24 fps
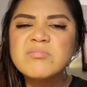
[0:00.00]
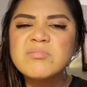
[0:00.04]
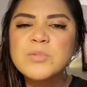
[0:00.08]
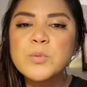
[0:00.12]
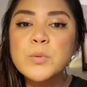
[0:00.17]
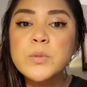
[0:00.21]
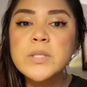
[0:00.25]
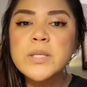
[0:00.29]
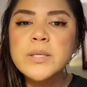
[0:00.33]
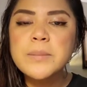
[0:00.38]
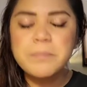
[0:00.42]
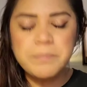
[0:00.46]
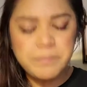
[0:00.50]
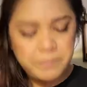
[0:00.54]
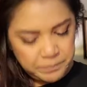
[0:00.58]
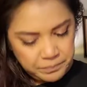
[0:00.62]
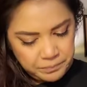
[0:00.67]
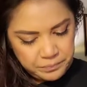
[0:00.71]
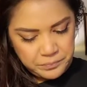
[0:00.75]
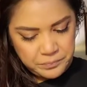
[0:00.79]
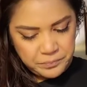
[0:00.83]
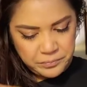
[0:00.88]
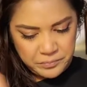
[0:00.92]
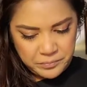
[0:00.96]
We'll see.
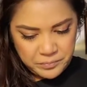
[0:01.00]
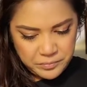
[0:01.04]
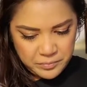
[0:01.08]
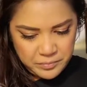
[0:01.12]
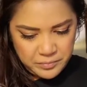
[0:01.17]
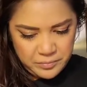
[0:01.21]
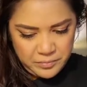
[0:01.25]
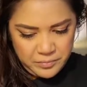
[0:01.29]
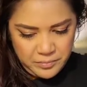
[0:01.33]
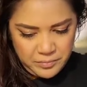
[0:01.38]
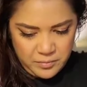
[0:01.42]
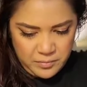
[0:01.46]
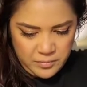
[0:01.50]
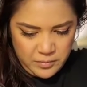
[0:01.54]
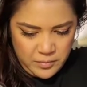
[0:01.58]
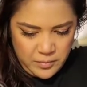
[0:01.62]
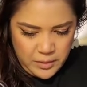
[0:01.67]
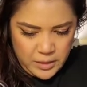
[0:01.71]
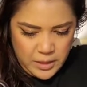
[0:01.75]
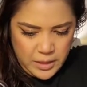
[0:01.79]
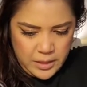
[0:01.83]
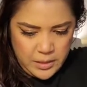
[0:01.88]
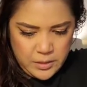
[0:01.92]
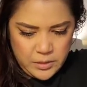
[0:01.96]

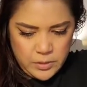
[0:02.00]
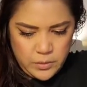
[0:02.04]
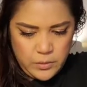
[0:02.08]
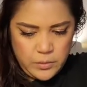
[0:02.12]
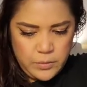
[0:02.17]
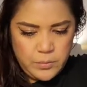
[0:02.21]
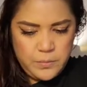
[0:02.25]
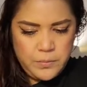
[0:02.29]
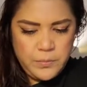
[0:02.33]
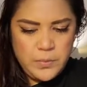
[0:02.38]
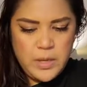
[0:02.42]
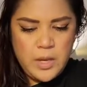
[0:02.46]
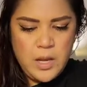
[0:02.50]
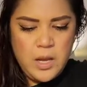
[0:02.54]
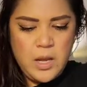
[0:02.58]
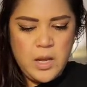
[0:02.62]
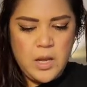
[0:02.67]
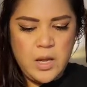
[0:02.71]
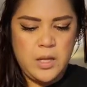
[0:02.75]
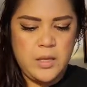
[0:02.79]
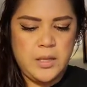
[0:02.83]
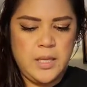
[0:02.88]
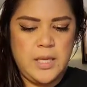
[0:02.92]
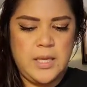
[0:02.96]
Okay, so
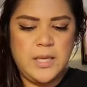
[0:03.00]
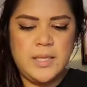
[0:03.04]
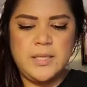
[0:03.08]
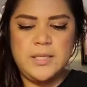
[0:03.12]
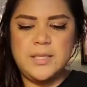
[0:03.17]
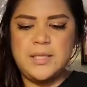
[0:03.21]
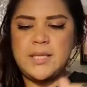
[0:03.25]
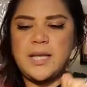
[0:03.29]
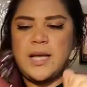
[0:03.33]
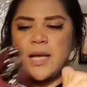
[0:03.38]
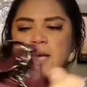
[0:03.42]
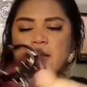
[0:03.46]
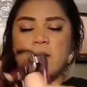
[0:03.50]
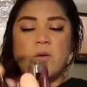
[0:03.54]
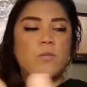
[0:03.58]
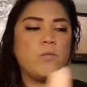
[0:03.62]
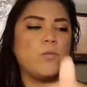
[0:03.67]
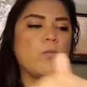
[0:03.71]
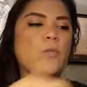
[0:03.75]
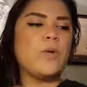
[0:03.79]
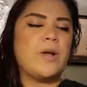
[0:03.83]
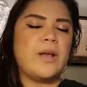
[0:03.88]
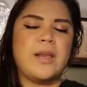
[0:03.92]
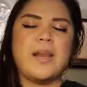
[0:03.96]
on the inside,
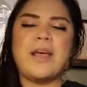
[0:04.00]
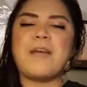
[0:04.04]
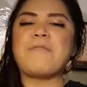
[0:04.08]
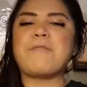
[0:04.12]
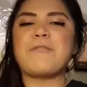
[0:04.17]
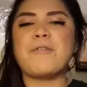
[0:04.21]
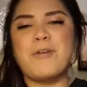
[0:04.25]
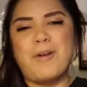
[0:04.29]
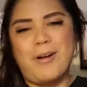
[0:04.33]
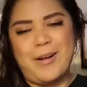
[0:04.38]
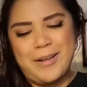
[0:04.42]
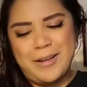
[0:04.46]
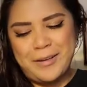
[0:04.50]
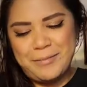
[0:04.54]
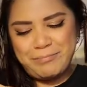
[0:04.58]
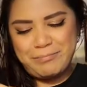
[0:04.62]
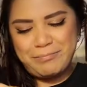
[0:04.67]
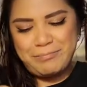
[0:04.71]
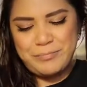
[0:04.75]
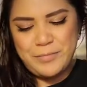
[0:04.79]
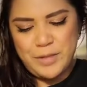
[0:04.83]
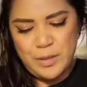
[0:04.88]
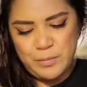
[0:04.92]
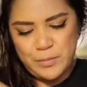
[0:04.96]
and I forgot,
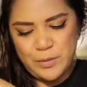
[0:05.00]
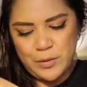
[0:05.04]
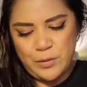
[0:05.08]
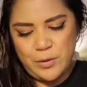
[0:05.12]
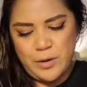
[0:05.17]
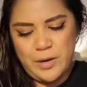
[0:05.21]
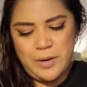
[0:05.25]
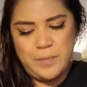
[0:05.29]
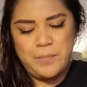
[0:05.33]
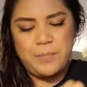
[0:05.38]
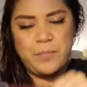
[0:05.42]
I'm sorry.